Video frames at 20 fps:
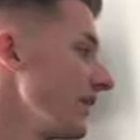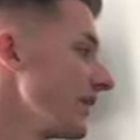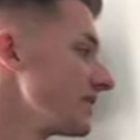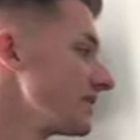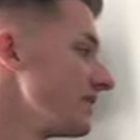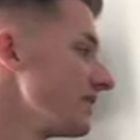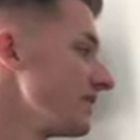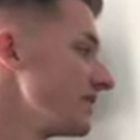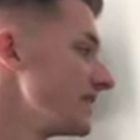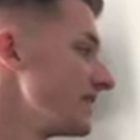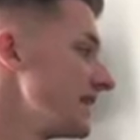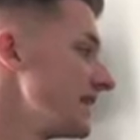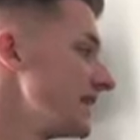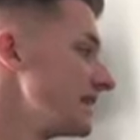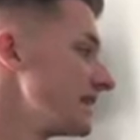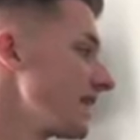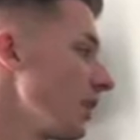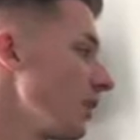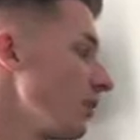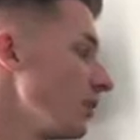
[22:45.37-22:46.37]
the activity
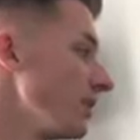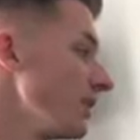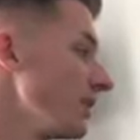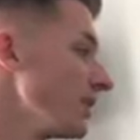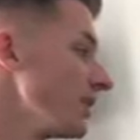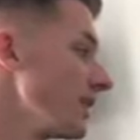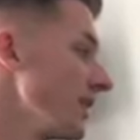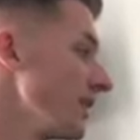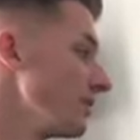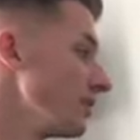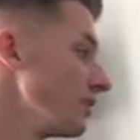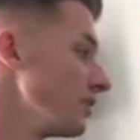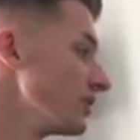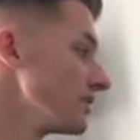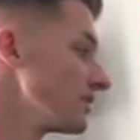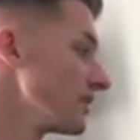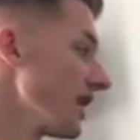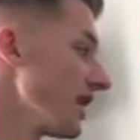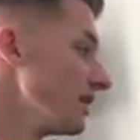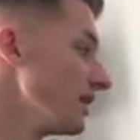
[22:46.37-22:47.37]
is helping them gain
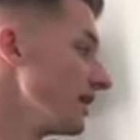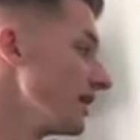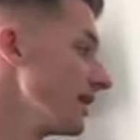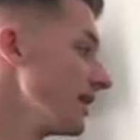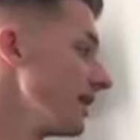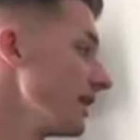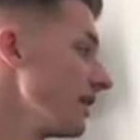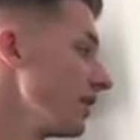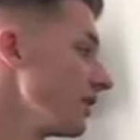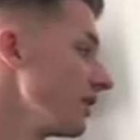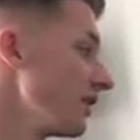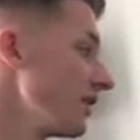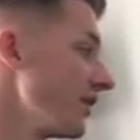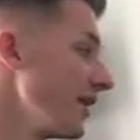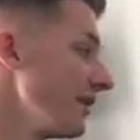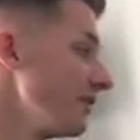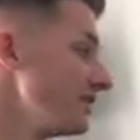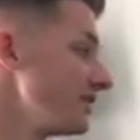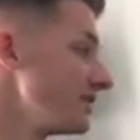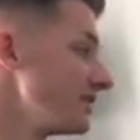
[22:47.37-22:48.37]
understanding. The
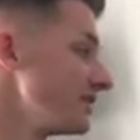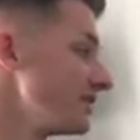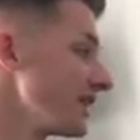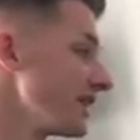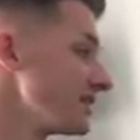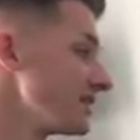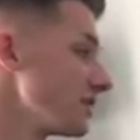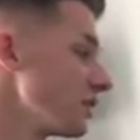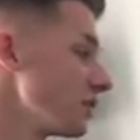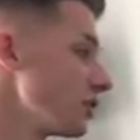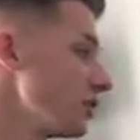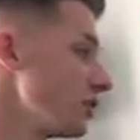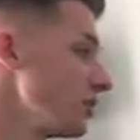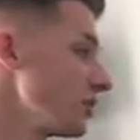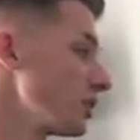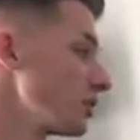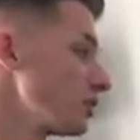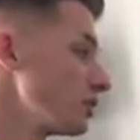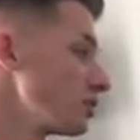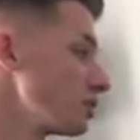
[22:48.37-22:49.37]
theory suggests that
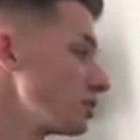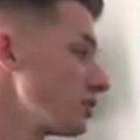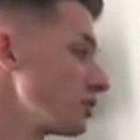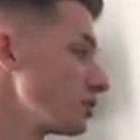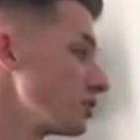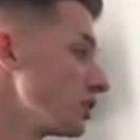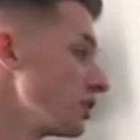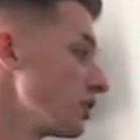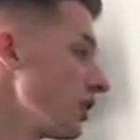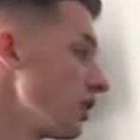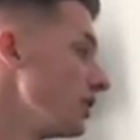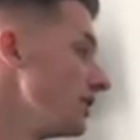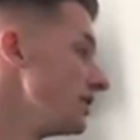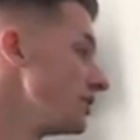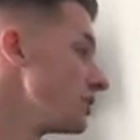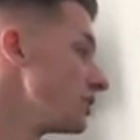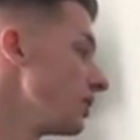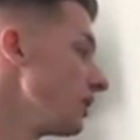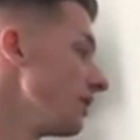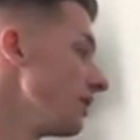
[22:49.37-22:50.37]
human construction
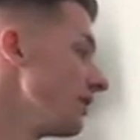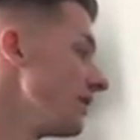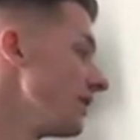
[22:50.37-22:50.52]
knowledge and